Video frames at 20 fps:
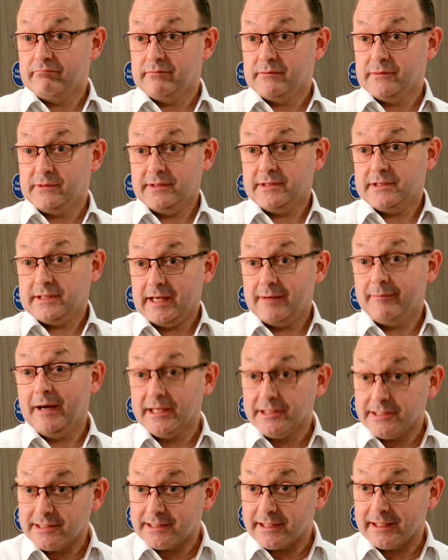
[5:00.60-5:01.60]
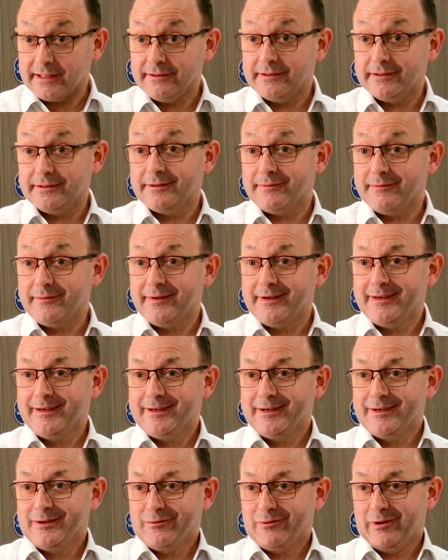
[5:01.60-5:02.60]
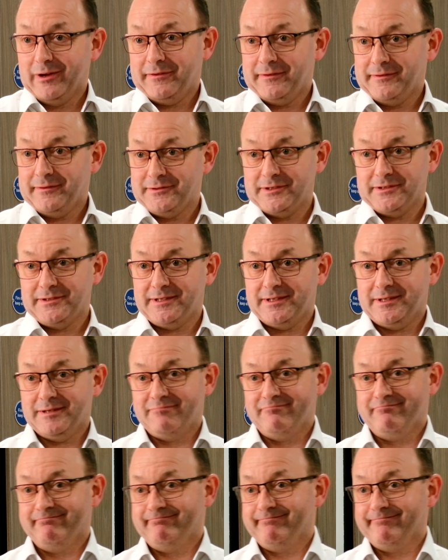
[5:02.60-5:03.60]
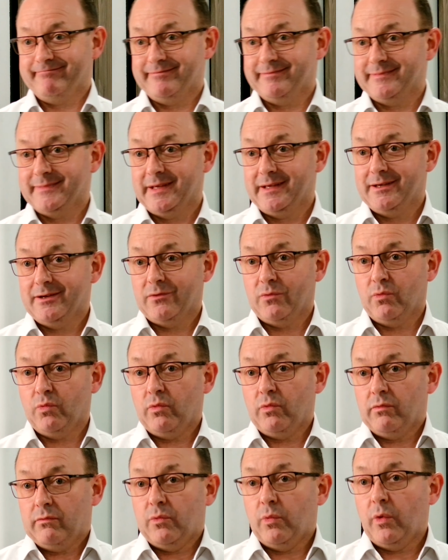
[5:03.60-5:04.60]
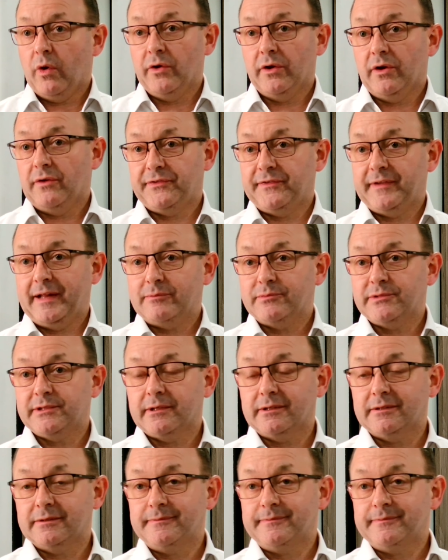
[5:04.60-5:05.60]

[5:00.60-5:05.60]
the same high standard, rather than just a one-off snapshot.